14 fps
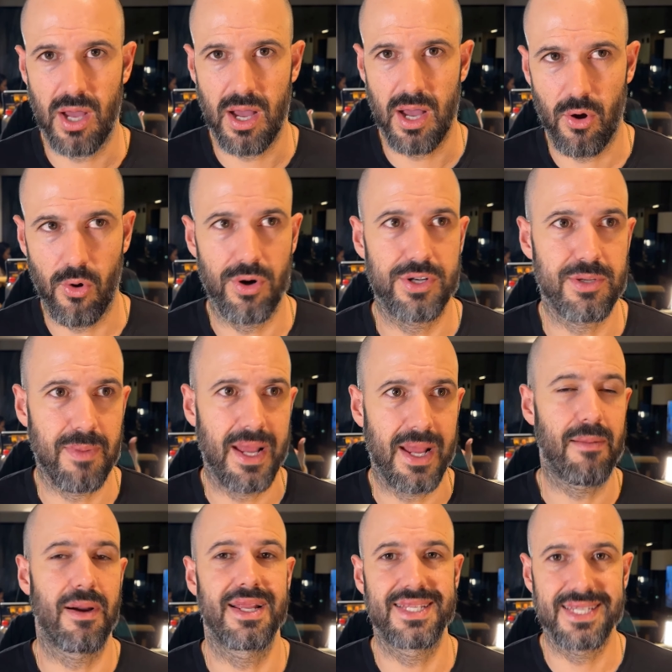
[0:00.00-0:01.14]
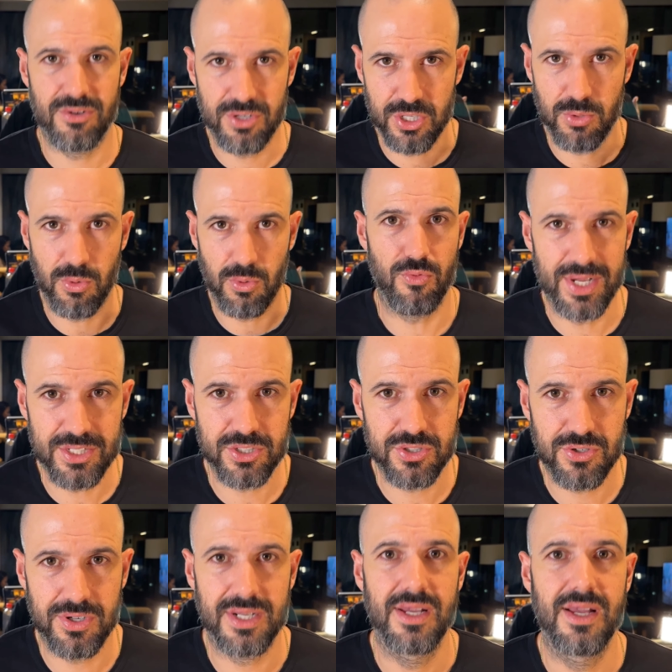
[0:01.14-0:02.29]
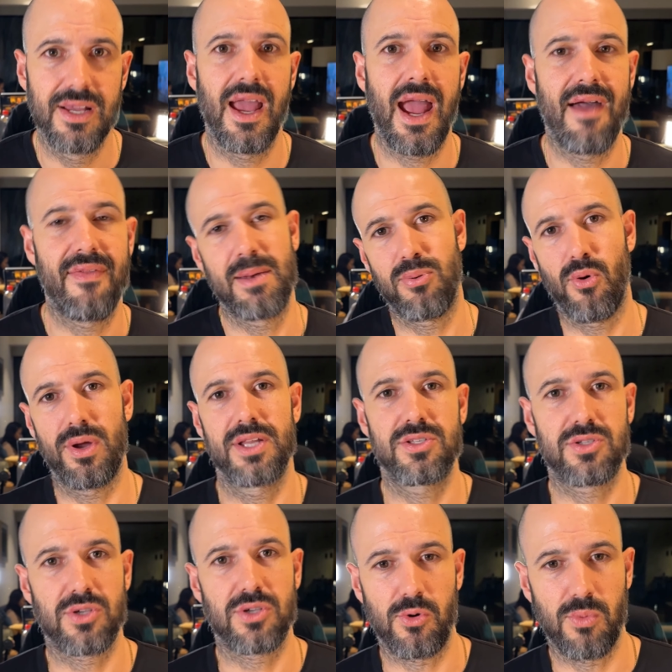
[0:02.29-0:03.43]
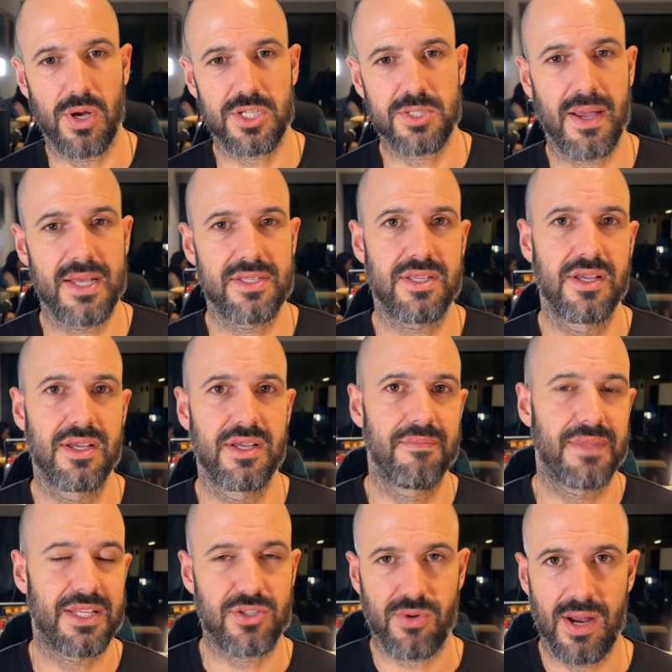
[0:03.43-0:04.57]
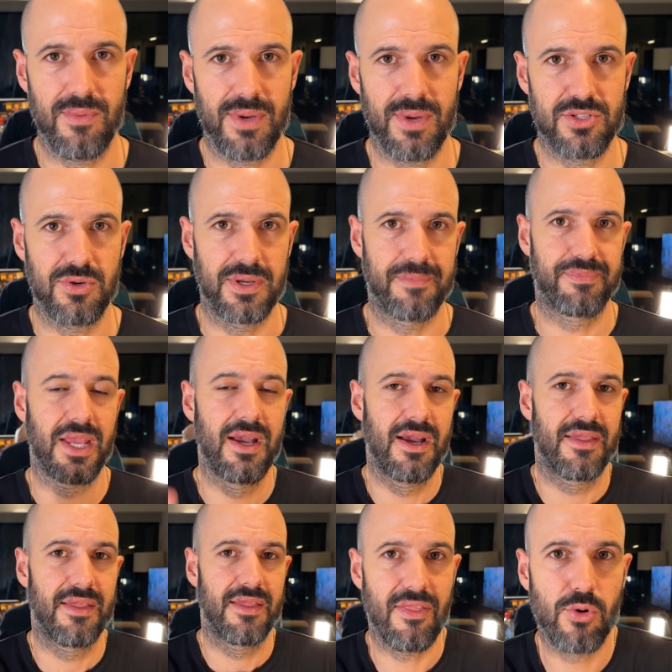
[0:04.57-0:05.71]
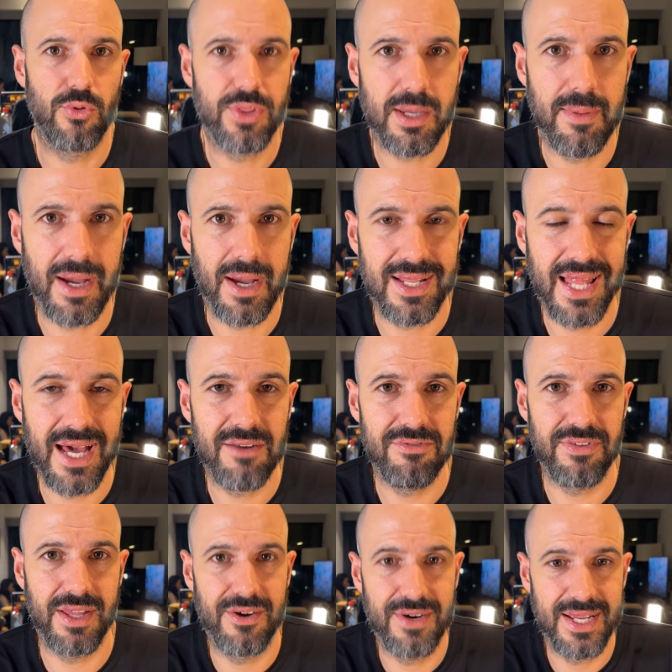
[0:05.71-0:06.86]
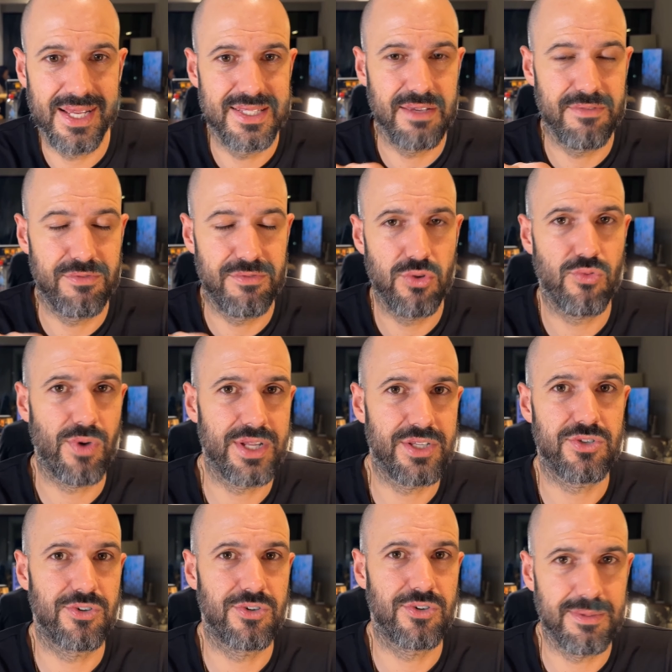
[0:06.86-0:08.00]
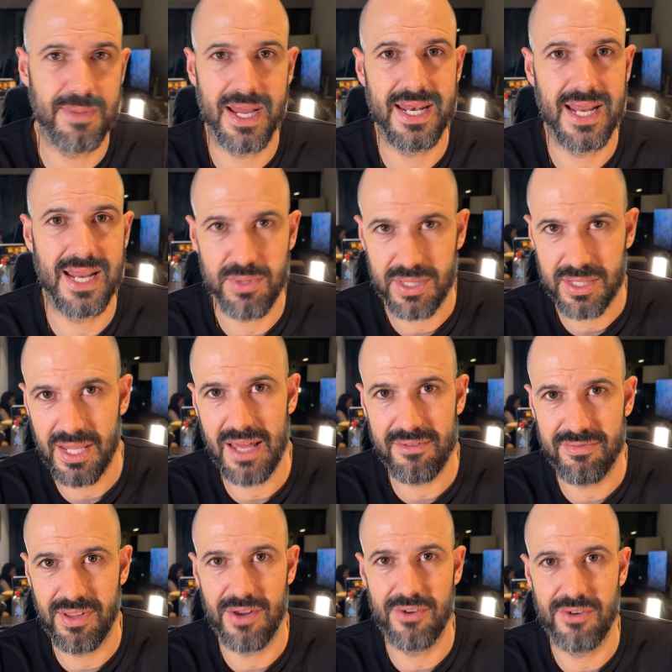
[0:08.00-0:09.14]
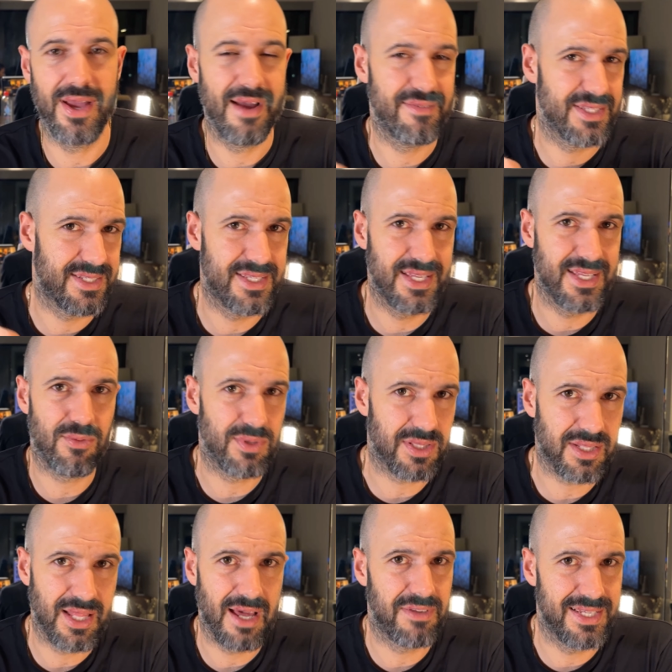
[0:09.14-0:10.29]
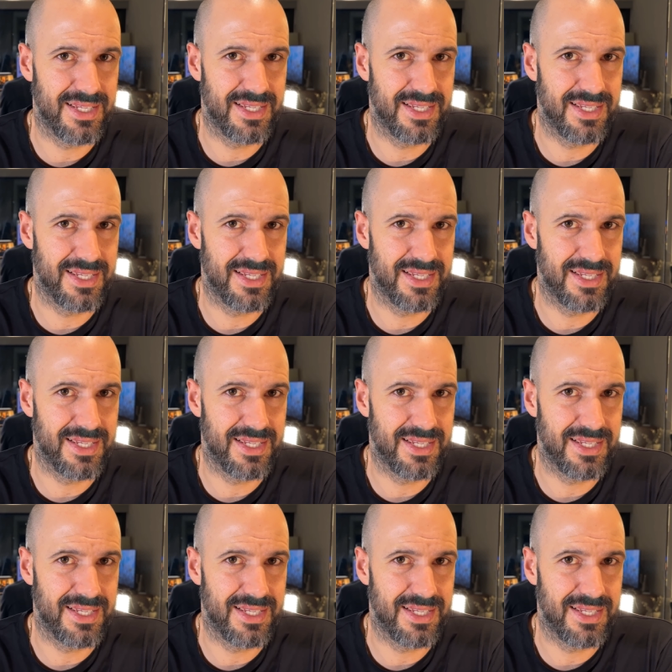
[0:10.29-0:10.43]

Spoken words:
or a domain name idea and you want to register it and then point it to Google Workspace, that's a great way to do it. The other cool thing about Cloudflare is if you register a domain name with Cloudflare and you have it sitting with Cloudflare's